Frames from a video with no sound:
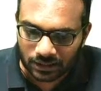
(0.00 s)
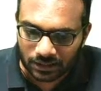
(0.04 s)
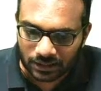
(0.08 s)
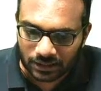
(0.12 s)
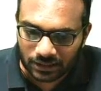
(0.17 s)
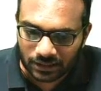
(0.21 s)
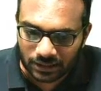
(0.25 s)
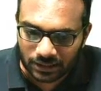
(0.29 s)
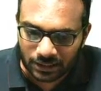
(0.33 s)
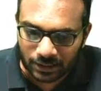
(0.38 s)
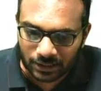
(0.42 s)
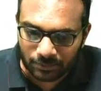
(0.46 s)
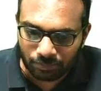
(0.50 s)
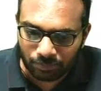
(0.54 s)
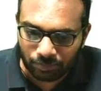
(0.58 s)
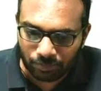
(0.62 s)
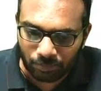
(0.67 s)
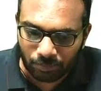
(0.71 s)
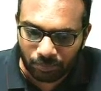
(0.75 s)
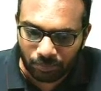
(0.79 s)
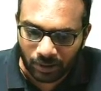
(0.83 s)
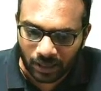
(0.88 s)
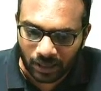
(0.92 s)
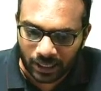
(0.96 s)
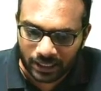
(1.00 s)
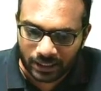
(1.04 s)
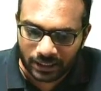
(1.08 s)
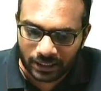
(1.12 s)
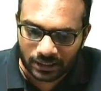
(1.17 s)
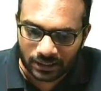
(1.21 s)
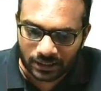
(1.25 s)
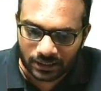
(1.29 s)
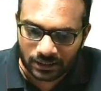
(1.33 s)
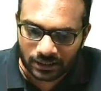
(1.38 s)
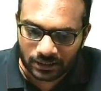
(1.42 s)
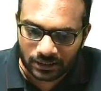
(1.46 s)
e pi
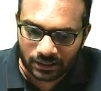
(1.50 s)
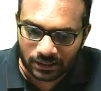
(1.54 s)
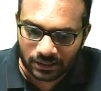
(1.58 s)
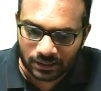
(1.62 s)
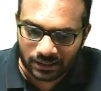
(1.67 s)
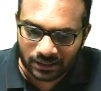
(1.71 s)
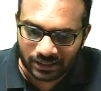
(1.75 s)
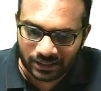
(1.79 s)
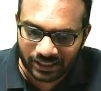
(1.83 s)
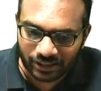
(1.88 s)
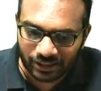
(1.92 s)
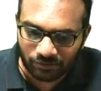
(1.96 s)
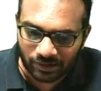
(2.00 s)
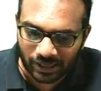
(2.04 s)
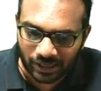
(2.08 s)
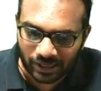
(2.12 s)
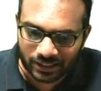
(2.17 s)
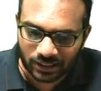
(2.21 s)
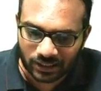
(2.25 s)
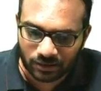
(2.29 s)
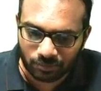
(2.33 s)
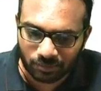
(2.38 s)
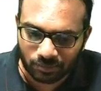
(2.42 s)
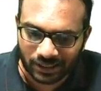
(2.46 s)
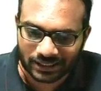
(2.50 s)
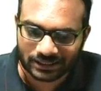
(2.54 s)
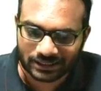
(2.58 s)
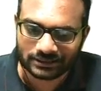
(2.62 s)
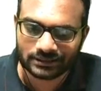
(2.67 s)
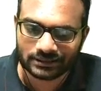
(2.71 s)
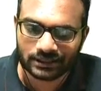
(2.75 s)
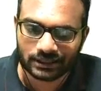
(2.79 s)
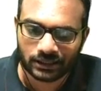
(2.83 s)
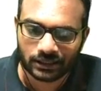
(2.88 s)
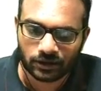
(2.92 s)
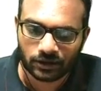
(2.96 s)
divided by
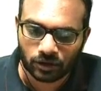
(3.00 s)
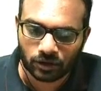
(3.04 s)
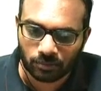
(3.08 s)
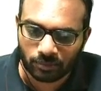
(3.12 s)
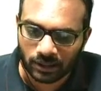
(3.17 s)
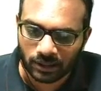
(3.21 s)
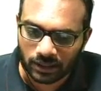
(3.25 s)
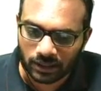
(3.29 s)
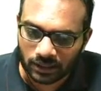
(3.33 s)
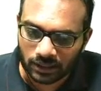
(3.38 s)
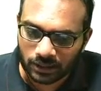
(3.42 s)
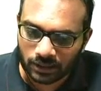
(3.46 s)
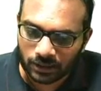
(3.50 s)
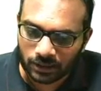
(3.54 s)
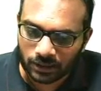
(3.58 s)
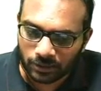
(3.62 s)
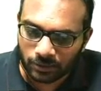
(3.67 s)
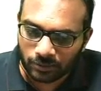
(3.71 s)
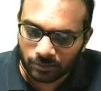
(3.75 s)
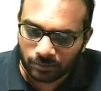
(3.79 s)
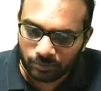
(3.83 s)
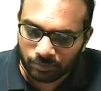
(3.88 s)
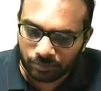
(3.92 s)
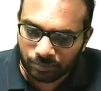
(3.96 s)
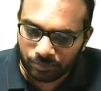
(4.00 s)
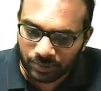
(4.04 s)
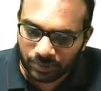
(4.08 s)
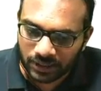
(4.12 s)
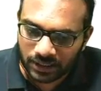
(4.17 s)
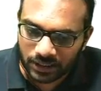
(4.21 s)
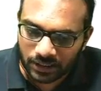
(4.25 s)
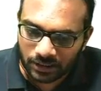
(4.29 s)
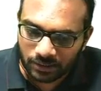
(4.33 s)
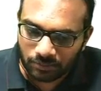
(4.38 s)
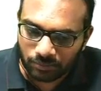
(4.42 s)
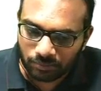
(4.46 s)
c, comma
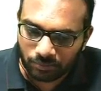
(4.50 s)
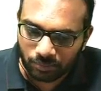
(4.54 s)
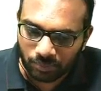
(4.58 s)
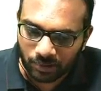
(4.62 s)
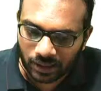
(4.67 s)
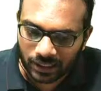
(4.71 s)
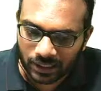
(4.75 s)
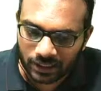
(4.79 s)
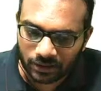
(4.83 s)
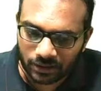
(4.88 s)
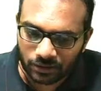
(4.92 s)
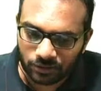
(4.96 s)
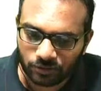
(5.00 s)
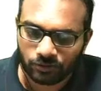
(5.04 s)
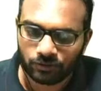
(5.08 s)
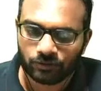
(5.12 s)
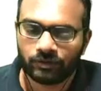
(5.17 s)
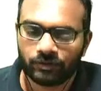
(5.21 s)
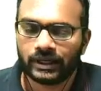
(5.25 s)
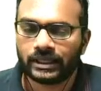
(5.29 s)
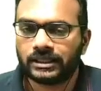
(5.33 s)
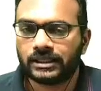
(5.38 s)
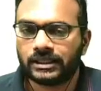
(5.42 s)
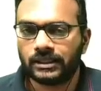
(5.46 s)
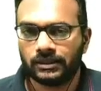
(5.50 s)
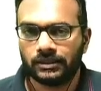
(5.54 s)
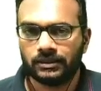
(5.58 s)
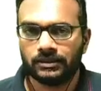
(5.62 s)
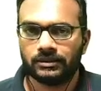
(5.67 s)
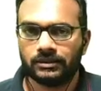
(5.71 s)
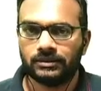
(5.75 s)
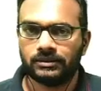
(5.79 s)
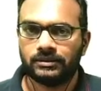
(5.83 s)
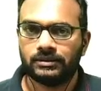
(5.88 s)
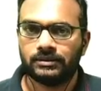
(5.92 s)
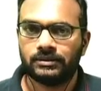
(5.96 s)
p pi vector.
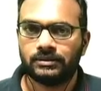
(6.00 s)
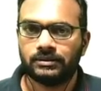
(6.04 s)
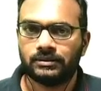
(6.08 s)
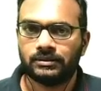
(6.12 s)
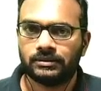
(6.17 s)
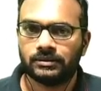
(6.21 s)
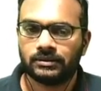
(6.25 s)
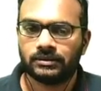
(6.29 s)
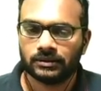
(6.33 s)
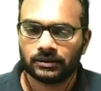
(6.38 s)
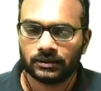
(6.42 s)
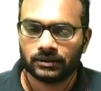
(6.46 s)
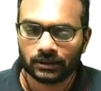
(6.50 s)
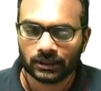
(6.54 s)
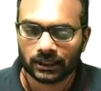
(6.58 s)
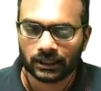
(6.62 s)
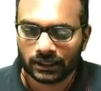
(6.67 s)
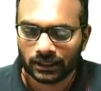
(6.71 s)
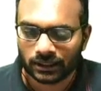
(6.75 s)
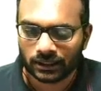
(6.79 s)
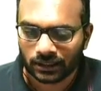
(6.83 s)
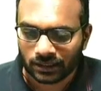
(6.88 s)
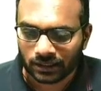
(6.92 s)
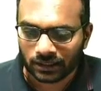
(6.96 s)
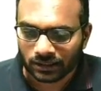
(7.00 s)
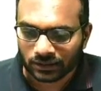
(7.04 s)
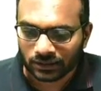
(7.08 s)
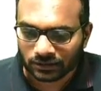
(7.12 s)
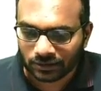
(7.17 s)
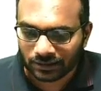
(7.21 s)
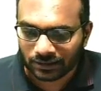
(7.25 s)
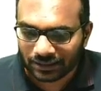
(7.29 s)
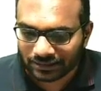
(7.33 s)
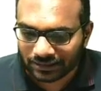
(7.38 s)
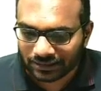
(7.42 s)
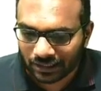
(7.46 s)
All right. So
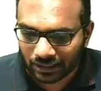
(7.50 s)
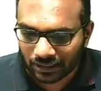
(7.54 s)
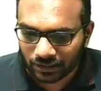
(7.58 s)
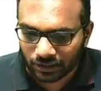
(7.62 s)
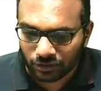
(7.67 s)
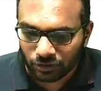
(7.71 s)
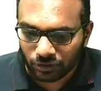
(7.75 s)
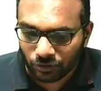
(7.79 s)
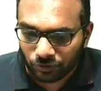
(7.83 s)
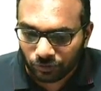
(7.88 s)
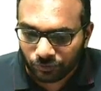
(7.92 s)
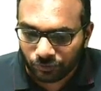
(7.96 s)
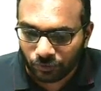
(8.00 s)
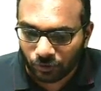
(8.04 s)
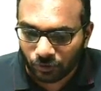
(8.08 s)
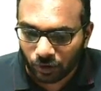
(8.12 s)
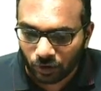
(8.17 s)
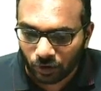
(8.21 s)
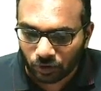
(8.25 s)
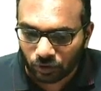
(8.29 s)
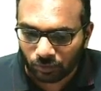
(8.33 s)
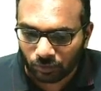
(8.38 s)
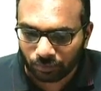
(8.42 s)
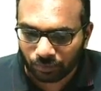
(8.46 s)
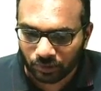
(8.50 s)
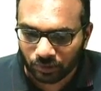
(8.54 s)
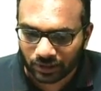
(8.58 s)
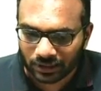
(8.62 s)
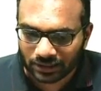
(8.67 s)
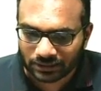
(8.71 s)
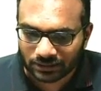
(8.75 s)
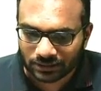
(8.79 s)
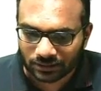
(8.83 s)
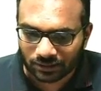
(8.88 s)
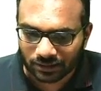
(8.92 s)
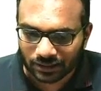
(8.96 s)
these are the 4
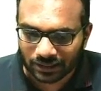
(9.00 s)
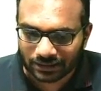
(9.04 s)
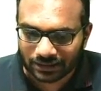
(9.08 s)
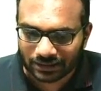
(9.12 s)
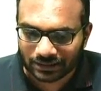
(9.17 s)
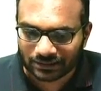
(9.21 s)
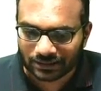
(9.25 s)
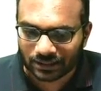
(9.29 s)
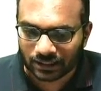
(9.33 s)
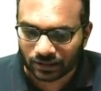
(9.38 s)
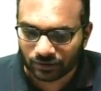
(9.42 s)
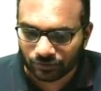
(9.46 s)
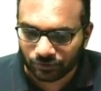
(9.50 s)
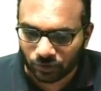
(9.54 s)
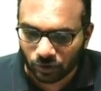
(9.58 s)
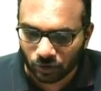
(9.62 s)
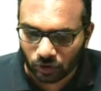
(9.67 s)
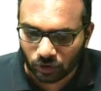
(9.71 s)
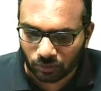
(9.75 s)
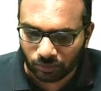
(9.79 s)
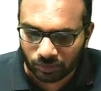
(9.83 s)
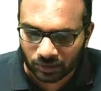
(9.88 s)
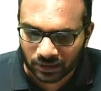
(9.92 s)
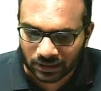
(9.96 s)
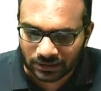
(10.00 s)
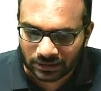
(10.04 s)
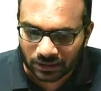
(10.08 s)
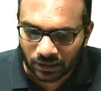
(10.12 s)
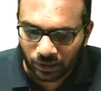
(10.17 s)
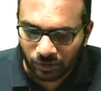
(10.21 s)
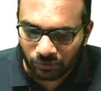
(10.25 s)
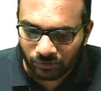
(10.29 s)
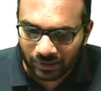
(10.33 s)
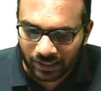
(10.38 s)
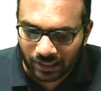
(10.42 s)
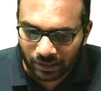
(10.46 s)
components. All right. These are the 4 components.
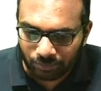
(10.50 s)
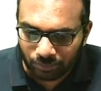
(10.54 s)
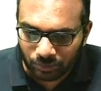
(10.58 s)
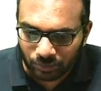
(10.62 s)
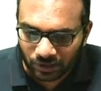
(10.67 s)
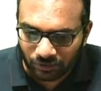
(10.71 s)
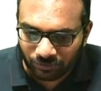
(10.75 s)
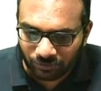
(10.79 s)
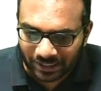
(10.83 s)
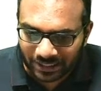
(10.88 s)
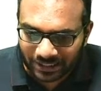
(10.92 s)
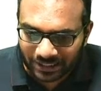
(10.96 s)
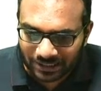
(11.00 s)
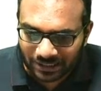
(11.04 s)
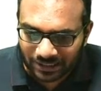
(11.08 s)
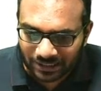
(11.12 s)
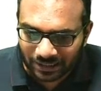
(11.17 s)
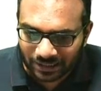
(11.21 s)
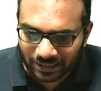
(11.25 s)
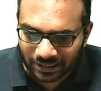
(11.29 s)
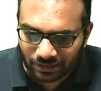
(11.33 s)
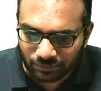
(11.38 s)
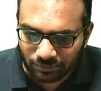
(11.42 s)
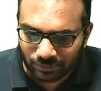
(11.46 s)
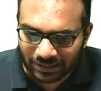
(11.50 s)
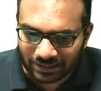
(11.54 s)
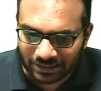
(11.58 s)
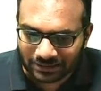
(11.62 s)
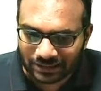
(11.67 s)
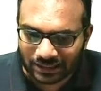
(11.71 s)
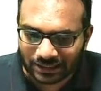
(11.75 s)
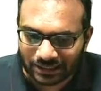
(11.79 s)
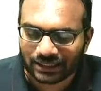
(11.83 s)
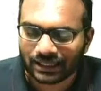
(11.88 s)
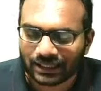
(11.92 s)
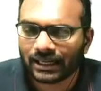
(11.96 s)
When I put a vector here, it means
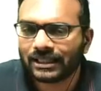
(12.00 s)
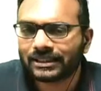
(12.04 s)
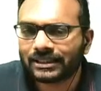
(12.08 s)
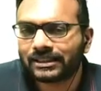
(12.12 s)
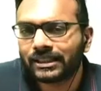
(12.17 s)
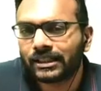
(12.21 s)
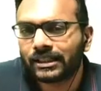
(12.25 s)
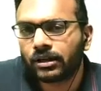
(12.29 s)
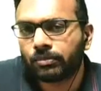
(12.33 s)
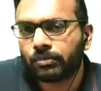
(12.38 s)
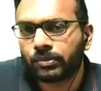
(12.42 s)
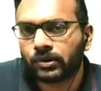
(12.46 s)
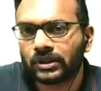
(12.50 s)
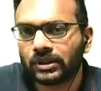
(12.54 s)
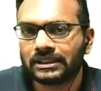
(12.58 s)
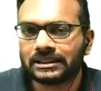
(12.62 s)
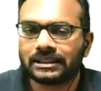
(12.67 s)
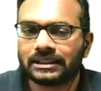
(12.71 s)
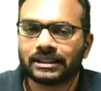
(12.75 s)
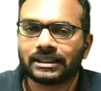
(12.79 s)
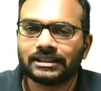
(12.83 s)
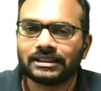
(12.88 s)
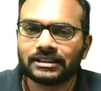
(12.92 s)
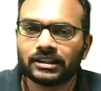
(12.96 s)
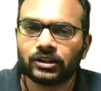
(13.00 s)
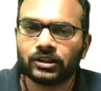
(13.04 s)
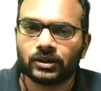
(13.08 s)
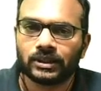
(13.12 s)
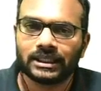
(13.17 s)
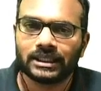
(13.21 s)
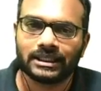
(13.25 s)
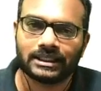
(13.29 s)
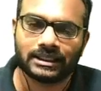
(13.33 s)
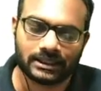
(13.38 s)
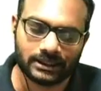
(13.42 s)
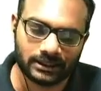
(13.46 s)
that there are 3 components here. It's a
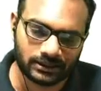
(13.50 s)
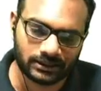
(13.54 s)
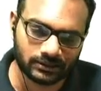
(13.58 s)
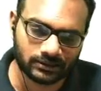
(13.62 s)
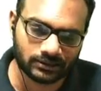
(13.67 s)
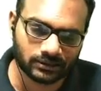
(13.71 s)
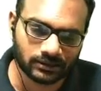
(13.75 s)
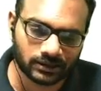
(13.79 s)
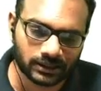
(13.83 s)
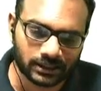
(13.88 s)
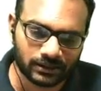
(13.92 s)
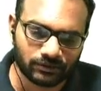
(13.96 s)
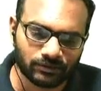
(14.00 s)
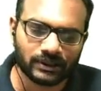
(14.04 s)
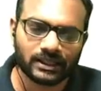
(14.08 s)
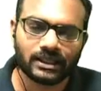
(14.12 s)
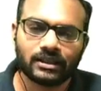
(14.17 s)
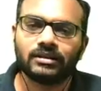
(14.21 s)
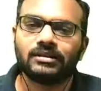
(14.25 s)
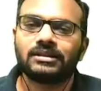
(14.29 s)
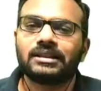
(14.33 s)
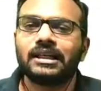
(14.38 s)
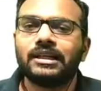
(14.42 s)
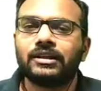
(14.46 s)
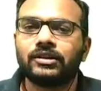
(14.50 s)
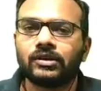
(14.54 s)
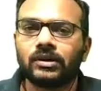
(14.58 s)
notation. Right. We cannot write all